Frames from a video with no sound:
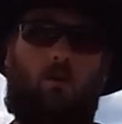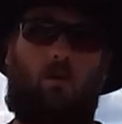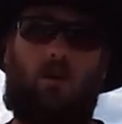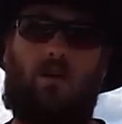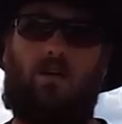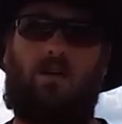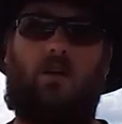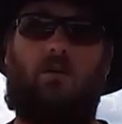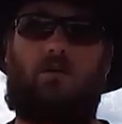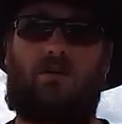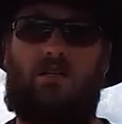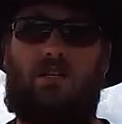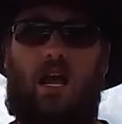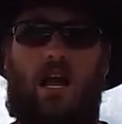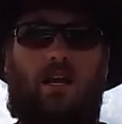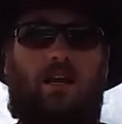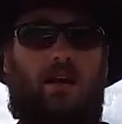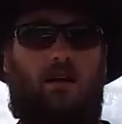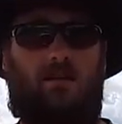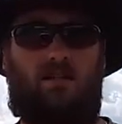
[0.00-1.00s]
want to do is
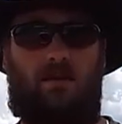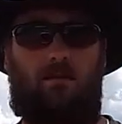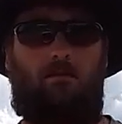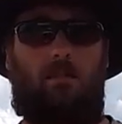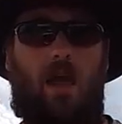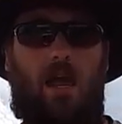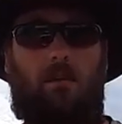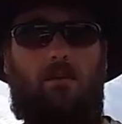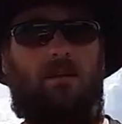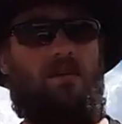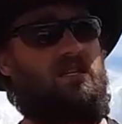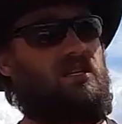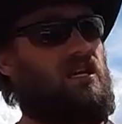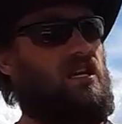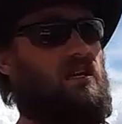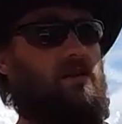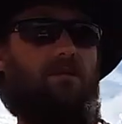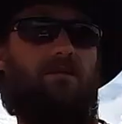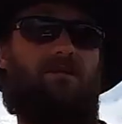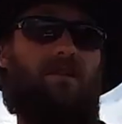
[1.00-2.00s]
knock out 10 babies,
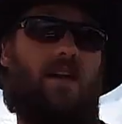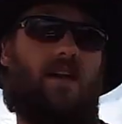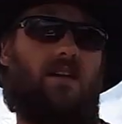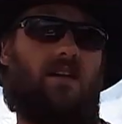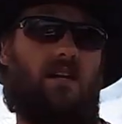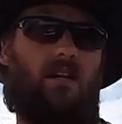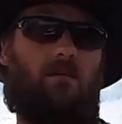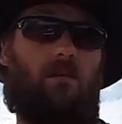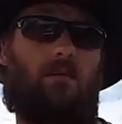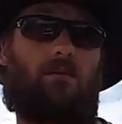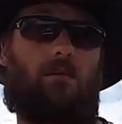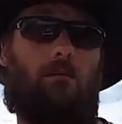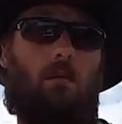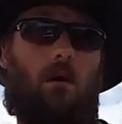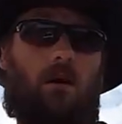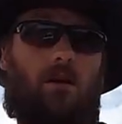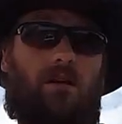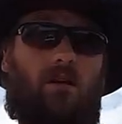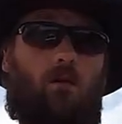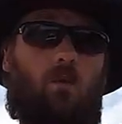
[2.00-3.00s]
get them fed, get them up to
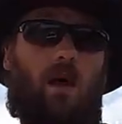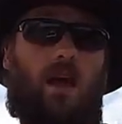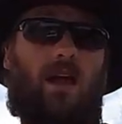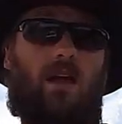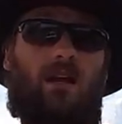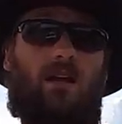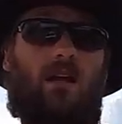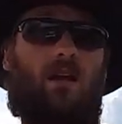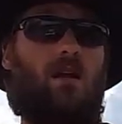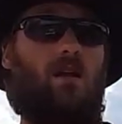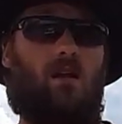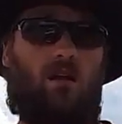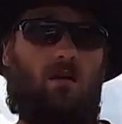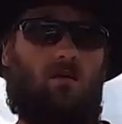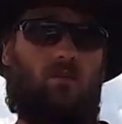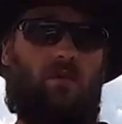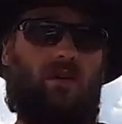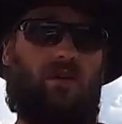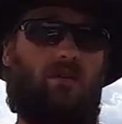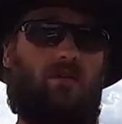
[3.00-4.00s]
market weight
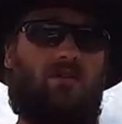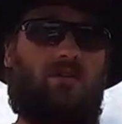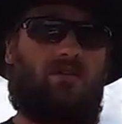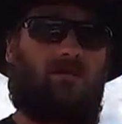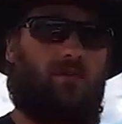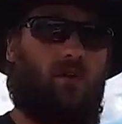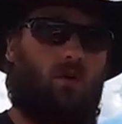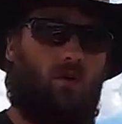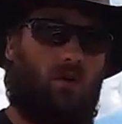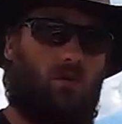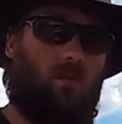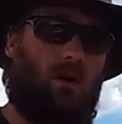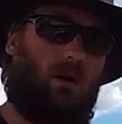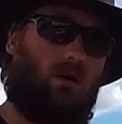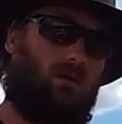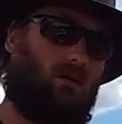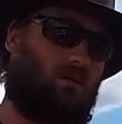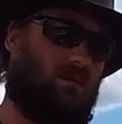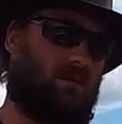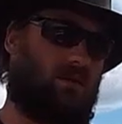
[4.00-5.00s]
with use of
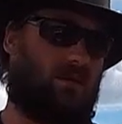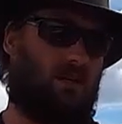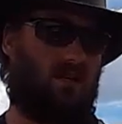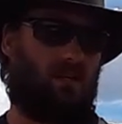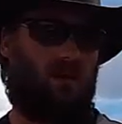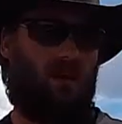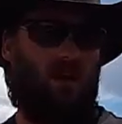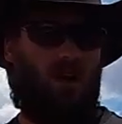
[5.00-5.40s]
hormones and